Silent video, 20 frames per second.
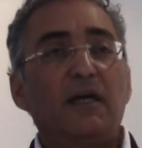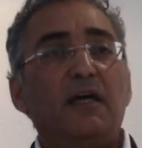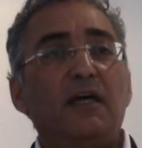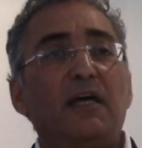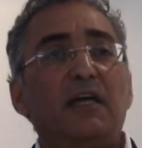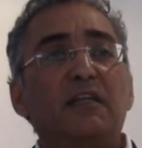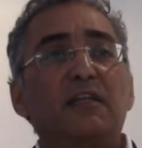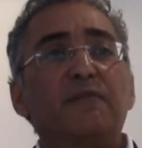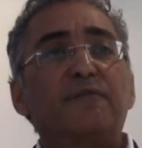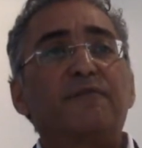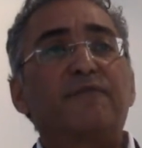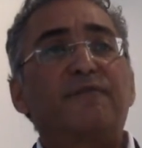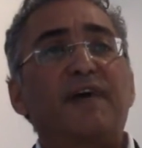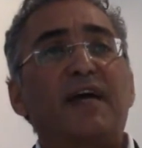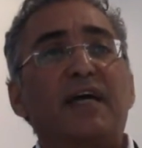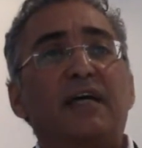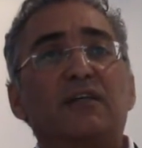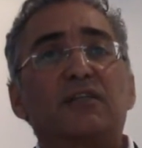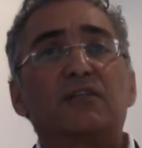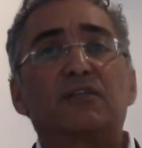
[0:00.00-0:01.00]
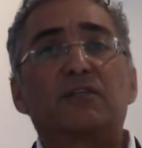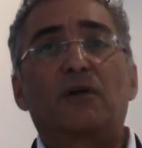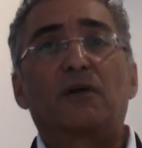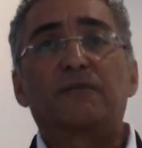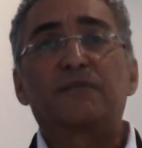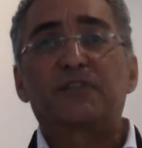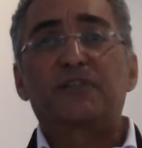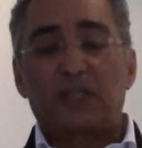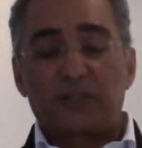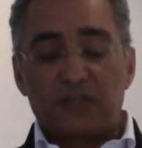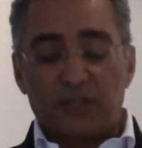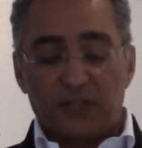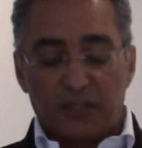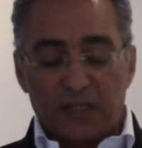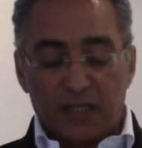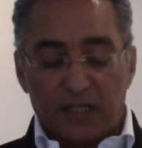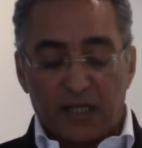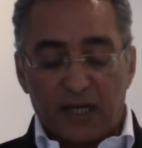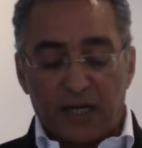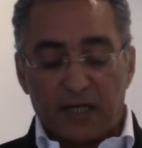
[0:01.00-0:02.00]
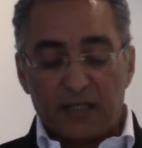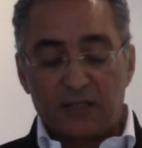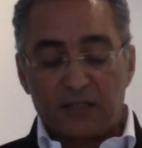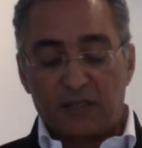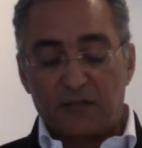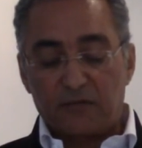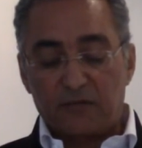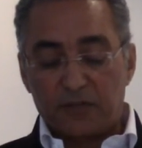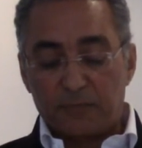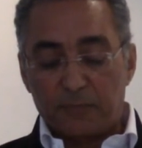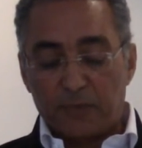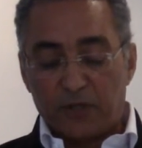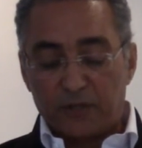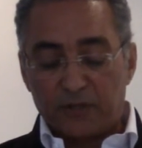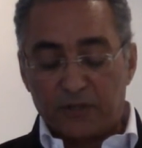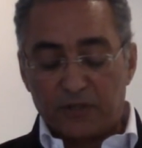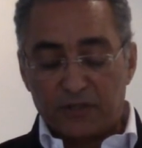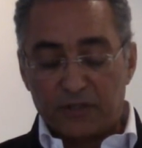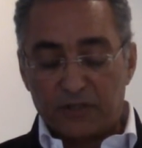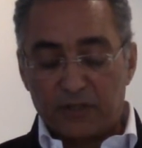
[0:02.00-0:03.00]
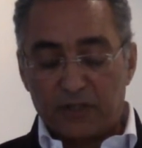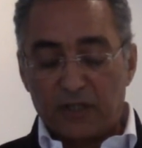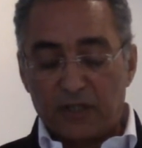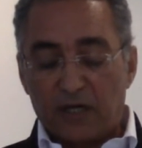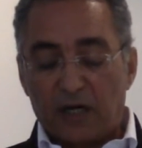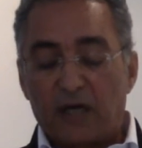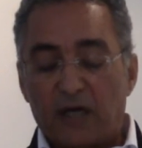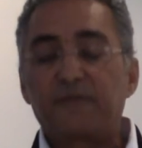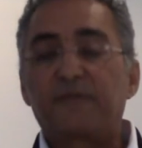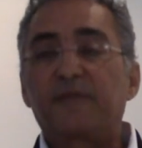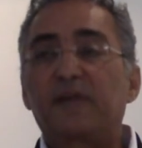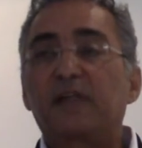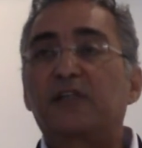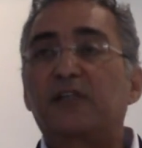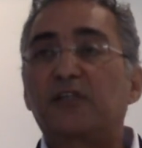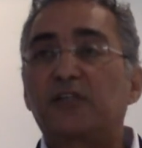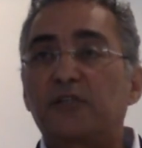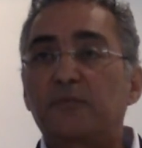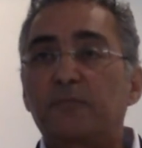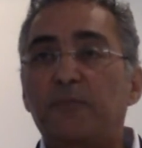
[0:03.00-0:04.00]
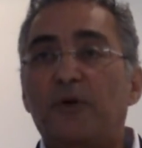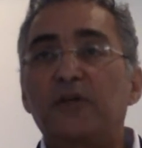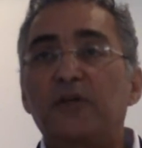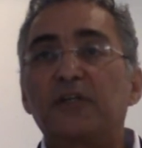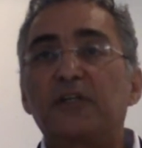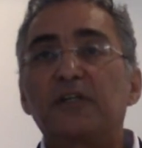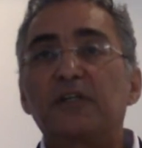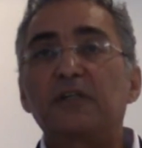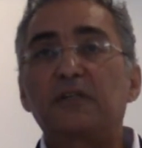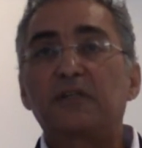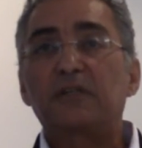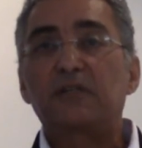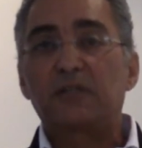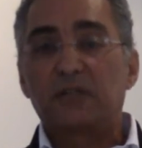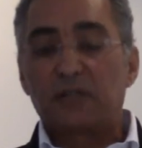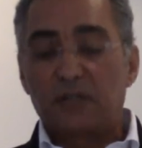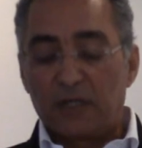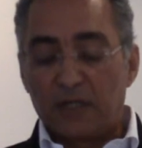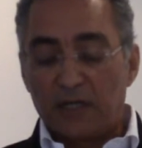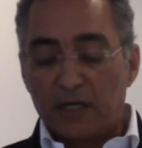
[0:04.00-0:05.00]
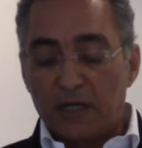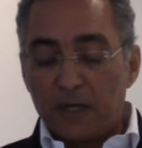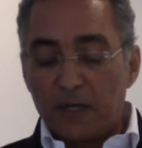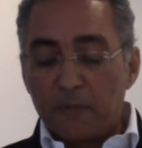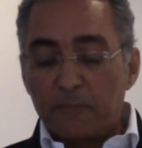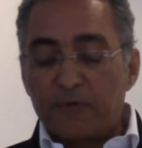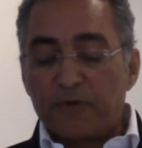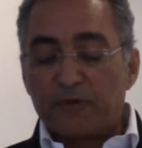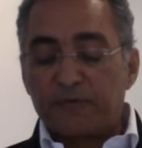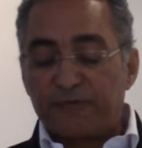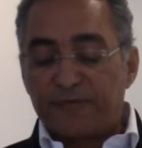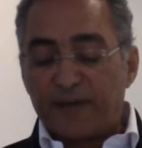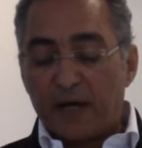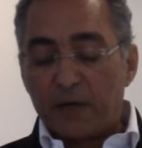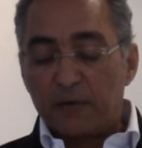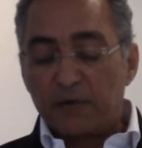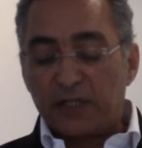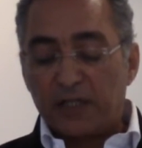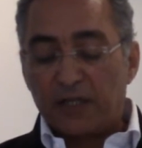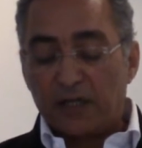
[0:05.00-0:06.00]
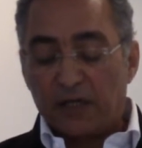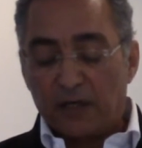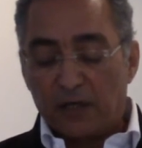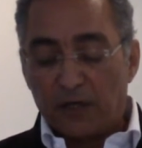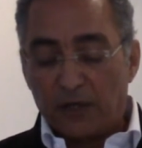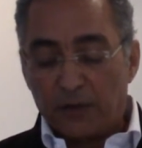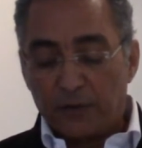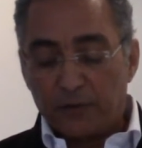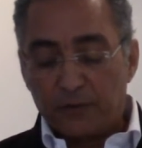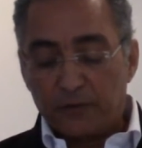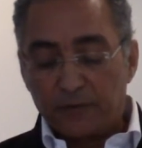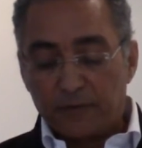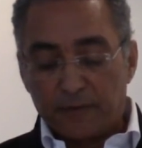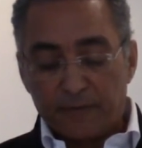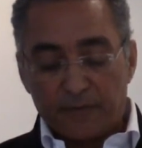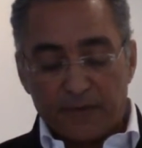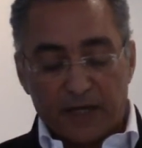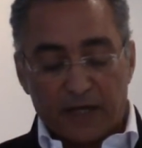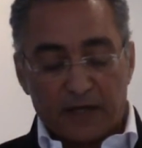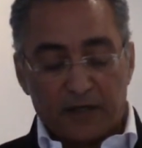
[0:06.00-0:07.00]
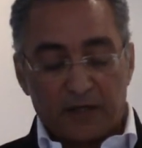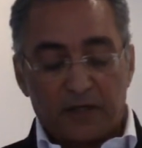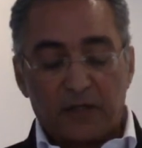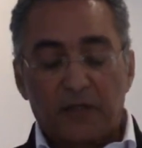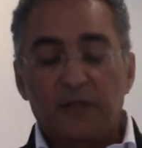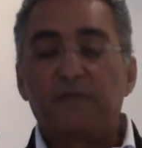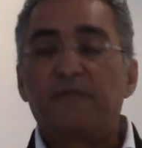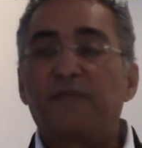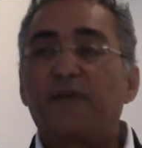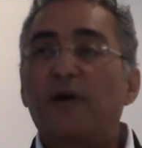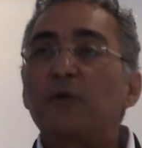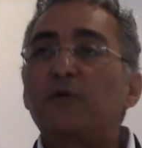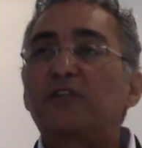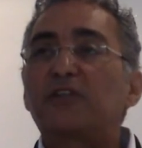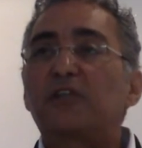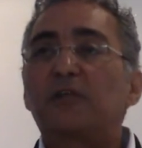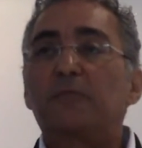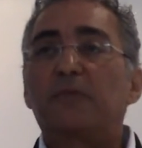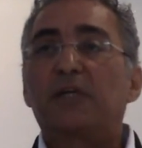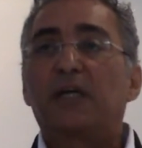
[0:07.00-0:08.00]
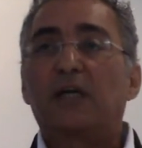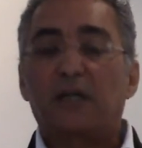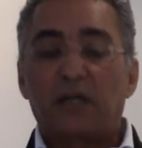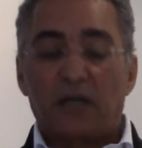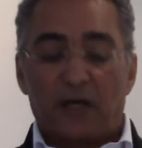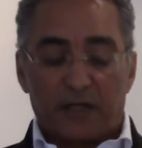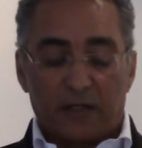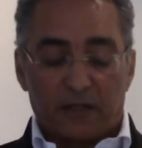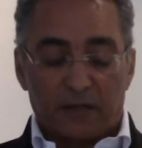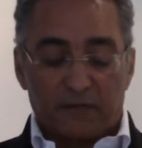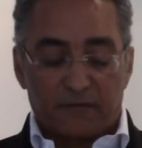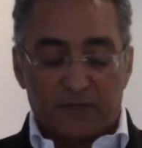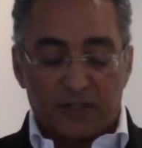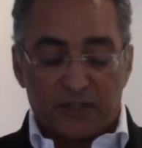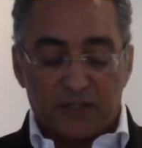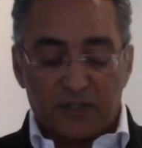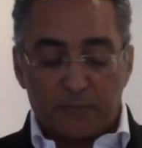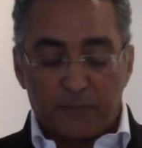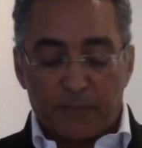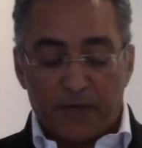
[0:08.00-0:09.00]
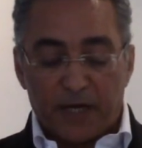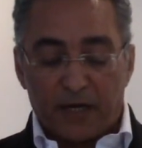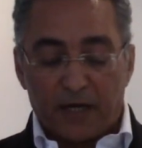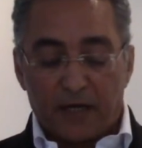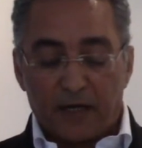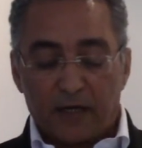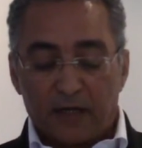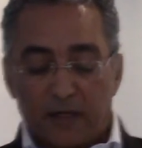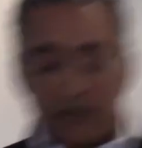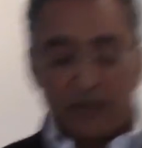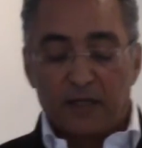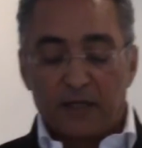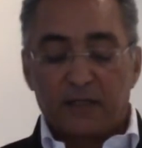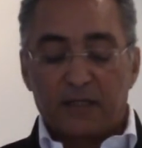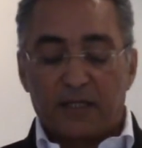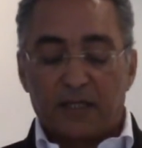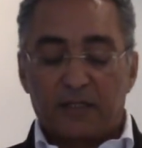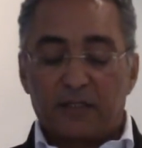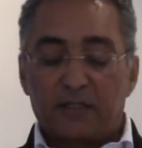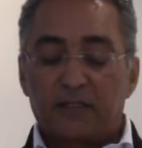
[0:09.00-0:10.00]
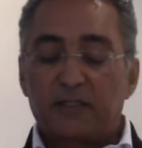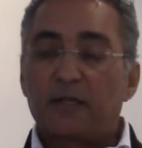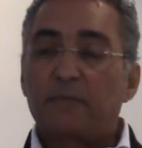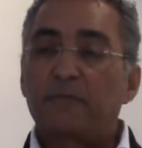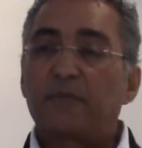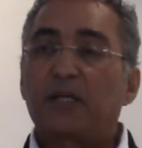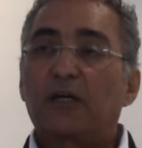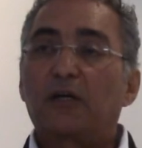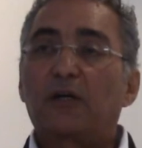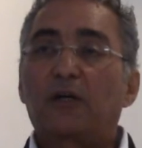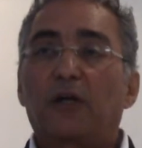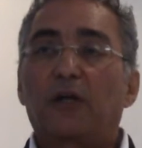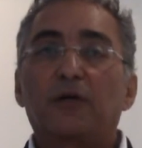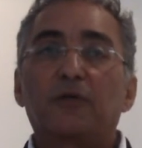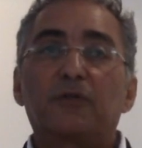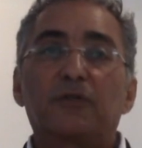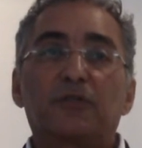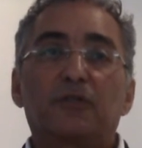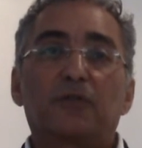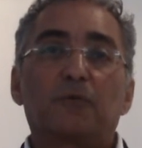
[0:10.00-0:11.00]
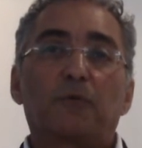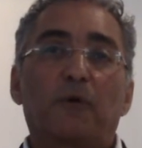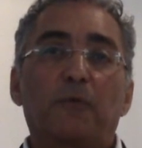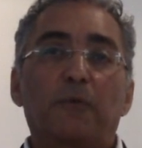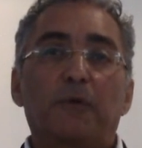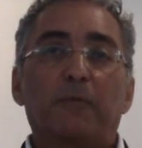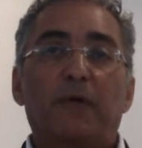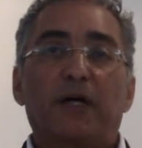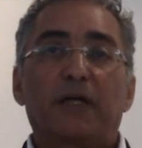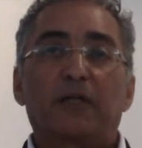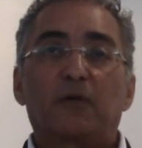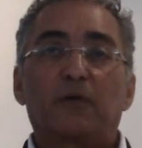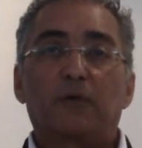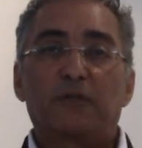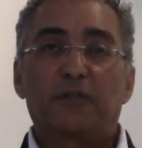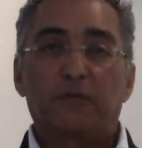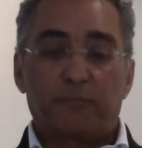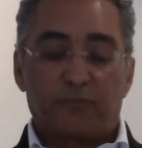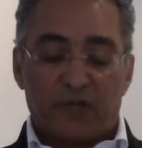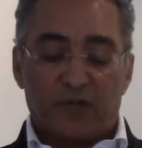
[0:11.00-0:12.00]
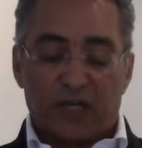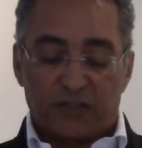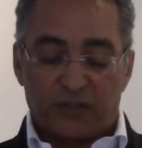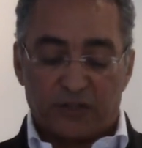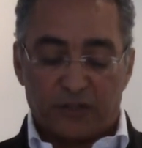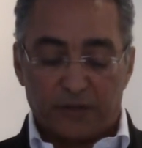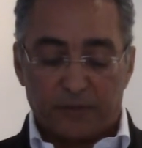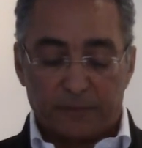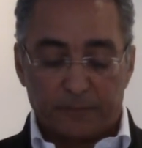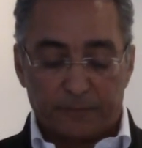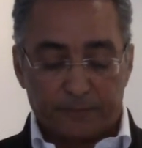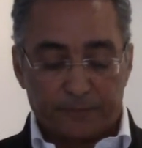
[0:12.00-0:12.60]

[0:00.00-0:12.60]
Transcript: In the face of such a negating response, I feel despondent, profoundly alone, and it evokes in me a kind of despair that is something close to what we might call depression.